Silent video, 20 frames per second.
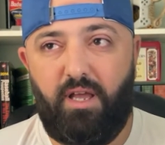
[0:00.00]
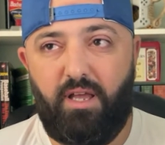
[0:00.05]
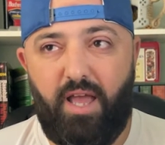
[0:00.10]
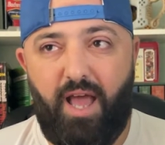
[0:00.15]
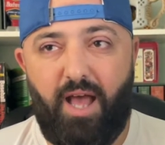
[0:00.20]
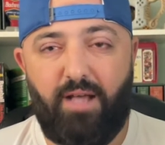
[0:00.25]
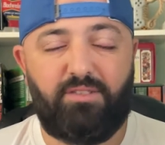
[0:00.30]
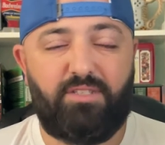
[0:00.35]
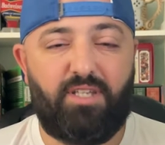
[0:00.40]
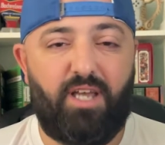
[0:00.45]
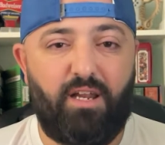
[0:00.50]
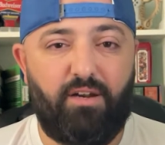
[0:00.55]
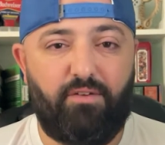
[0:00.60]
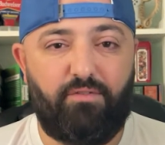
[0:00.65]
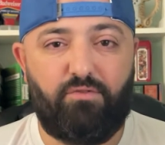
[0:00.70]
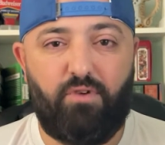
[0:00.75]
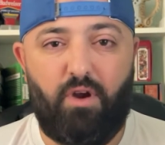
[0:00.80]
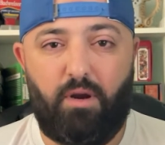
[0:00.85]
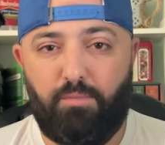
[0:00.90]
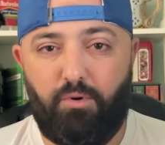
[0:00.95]
outside
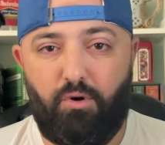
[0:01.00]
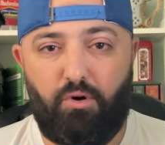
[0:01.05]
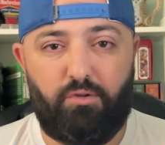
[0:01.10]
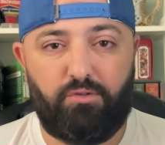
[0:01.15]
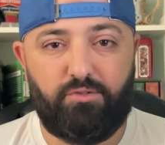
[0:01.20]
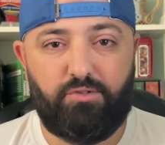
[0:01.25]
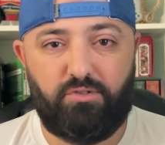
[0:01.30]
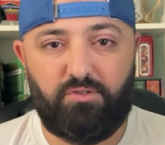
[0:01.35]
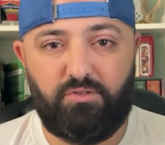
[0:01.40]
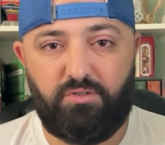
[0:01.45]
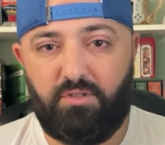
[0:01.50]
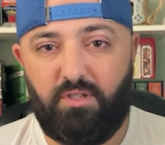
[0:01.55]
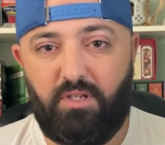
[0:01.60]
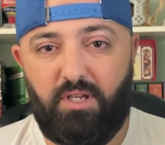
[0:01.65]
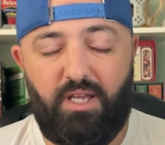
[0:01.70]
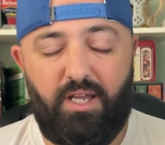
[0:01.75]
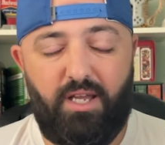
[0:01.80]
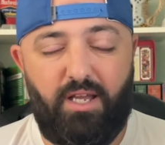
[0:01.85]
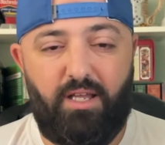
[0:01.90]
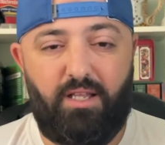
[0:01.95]
of Greg Berhalter's
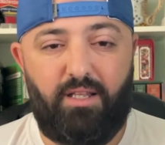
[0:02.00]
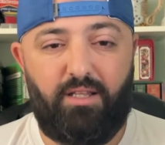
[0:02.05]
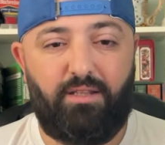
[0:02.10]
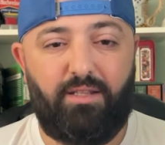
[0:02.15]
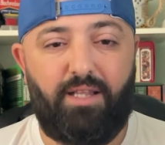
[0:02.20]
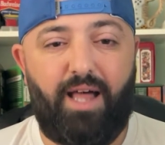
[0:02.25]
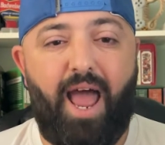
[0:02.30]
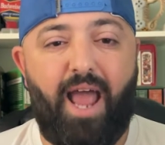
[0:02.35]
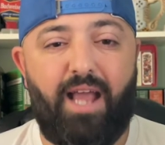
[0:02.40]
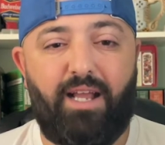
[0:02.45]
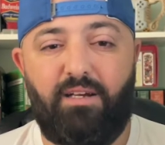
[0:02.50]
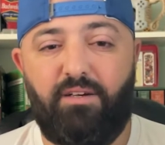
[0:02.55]
lack